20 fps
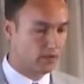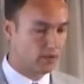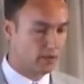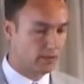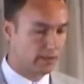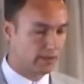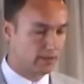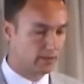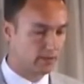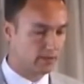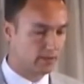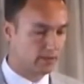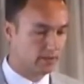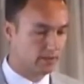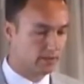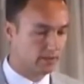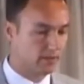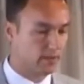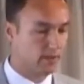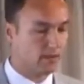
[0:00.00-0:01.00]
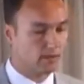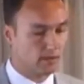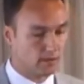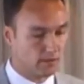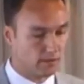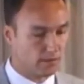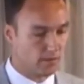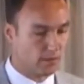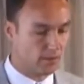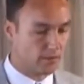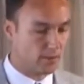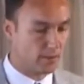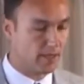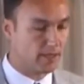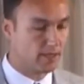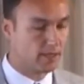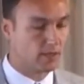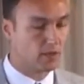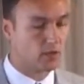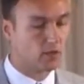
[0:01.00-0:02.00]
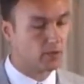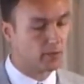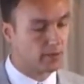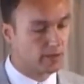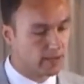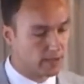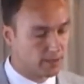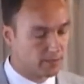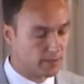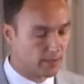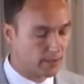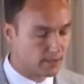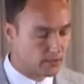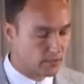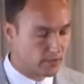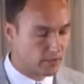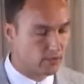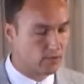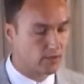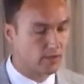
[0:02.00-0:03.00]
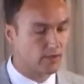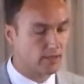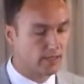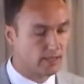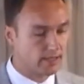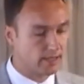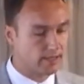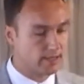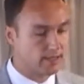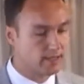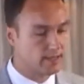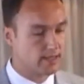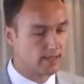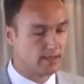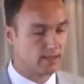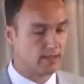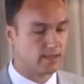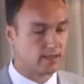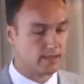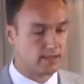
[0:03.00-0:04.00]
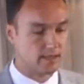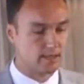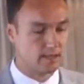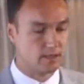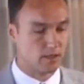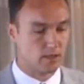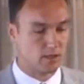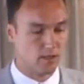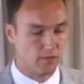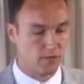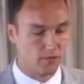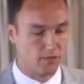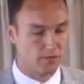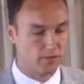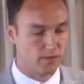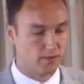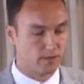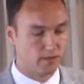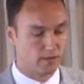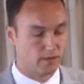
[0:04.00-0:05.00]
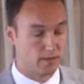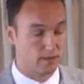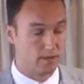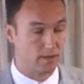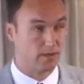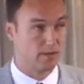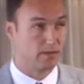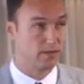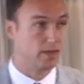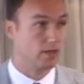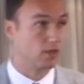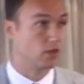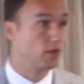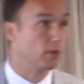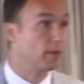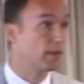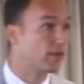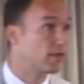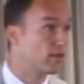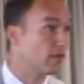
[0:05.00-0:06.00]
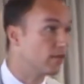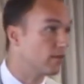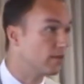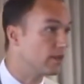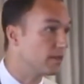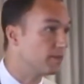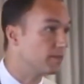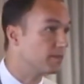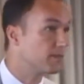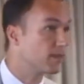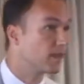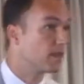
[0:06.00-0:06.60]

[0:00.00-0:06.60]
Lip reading: economic of the market economy, and price theory then is at the heart of economic theory.